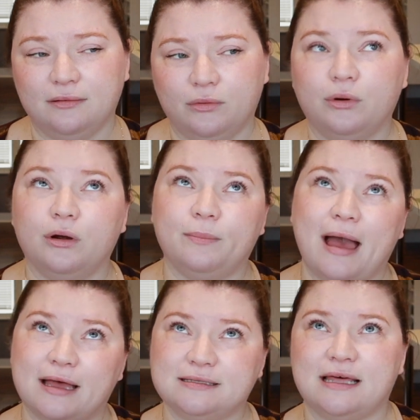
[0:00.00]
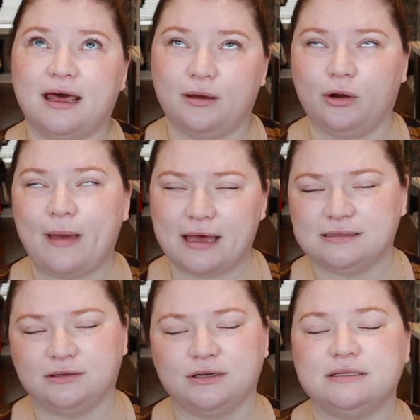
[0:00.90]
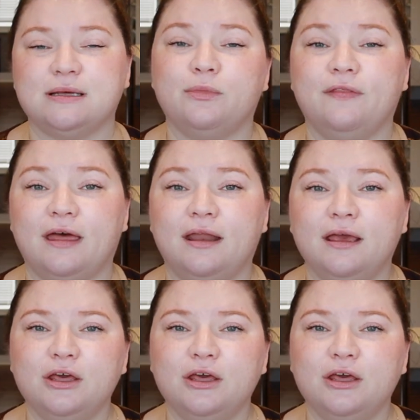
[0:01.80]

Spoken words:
or pass it along to someone that